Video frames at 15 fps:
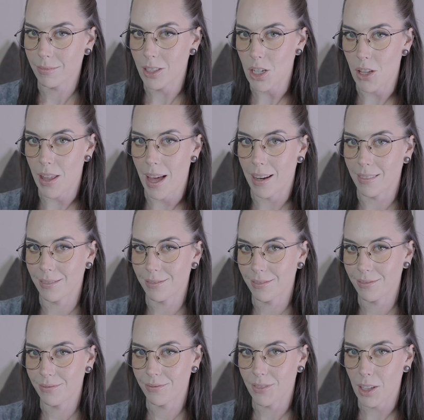Till then,
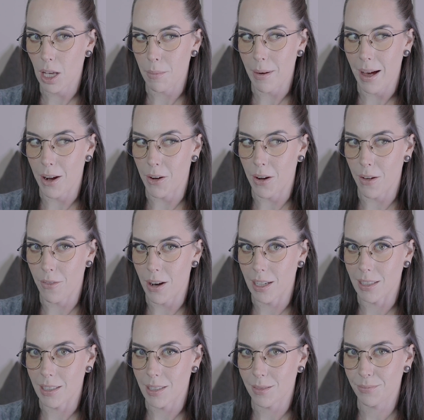goodbye, internet
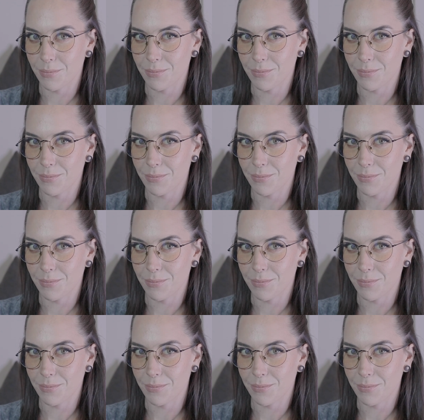friends.